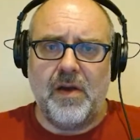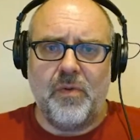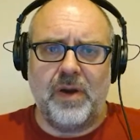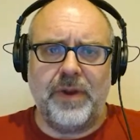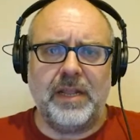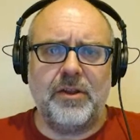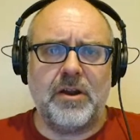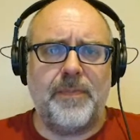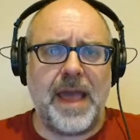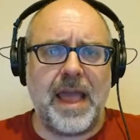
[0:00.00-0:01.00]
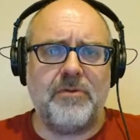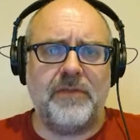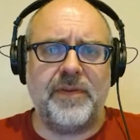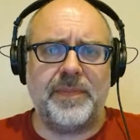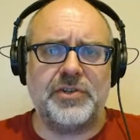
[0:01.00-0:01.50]
When we look
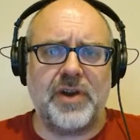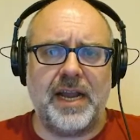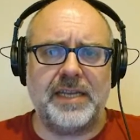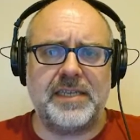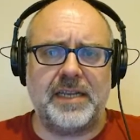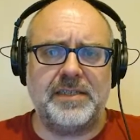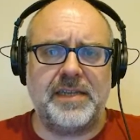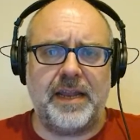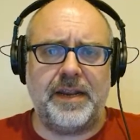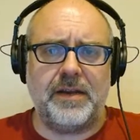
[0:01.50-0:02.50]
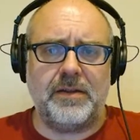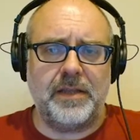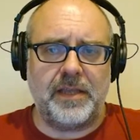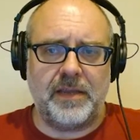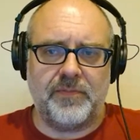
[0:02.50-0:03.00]
backward from the
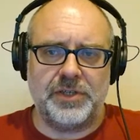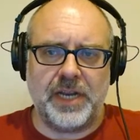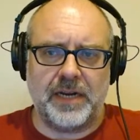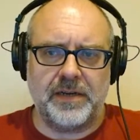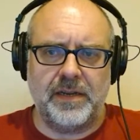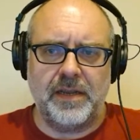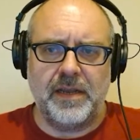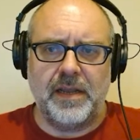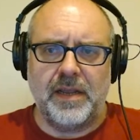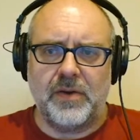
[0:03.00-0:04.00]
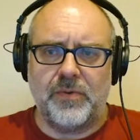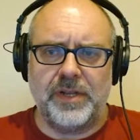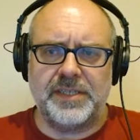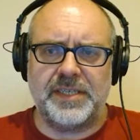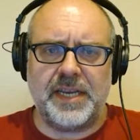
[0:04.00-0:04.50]
tricentennial, he projected,
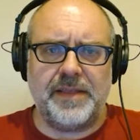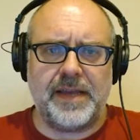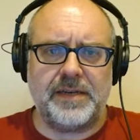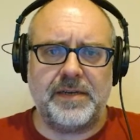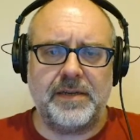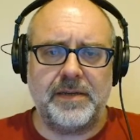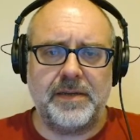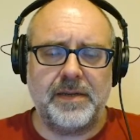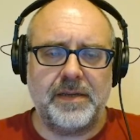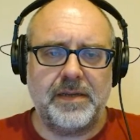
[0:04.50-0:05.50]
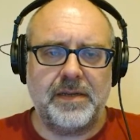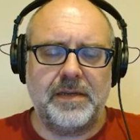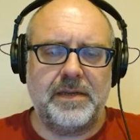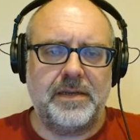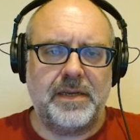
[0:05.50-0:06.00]
we'll see that...
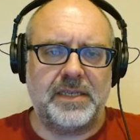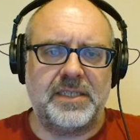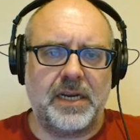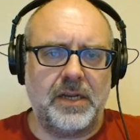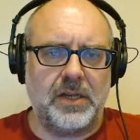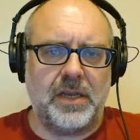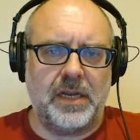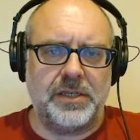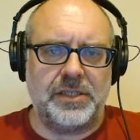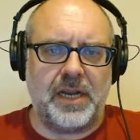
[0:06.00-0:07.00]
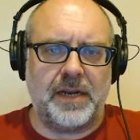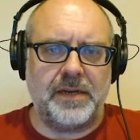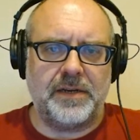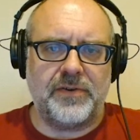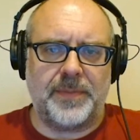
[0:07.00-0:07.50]
A single gunshot
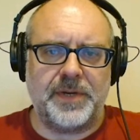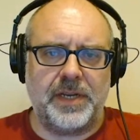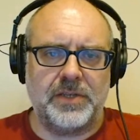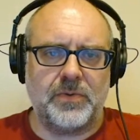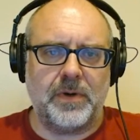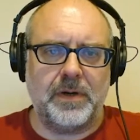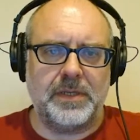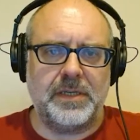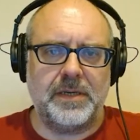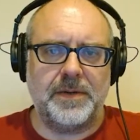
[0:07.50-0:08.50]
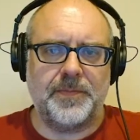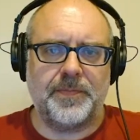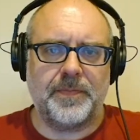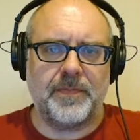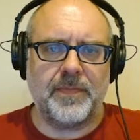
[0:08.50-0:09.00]
interrupted his words.
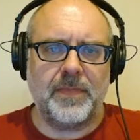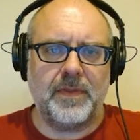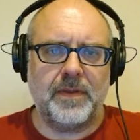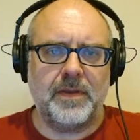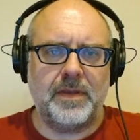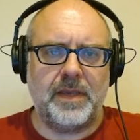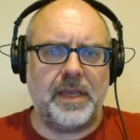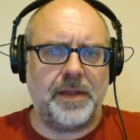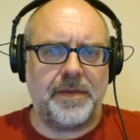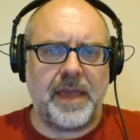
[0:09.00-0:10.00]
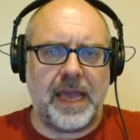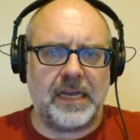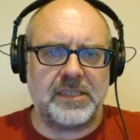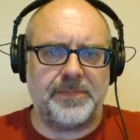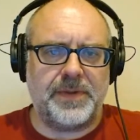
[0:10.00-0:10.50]
Edith
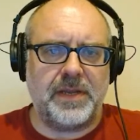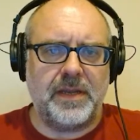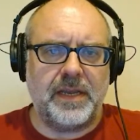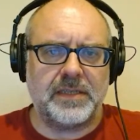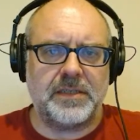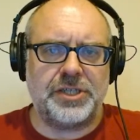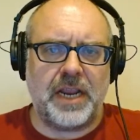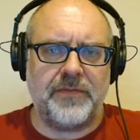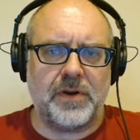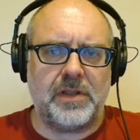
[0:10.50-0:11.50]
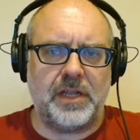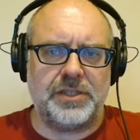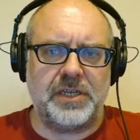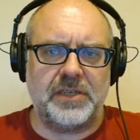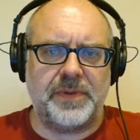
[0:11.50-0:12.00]
gasped as Shaver
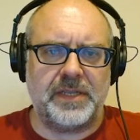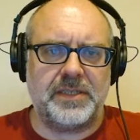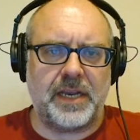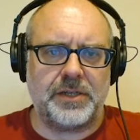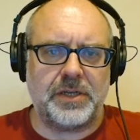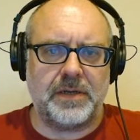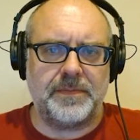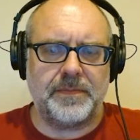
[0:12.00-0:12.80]
clutched his midsection.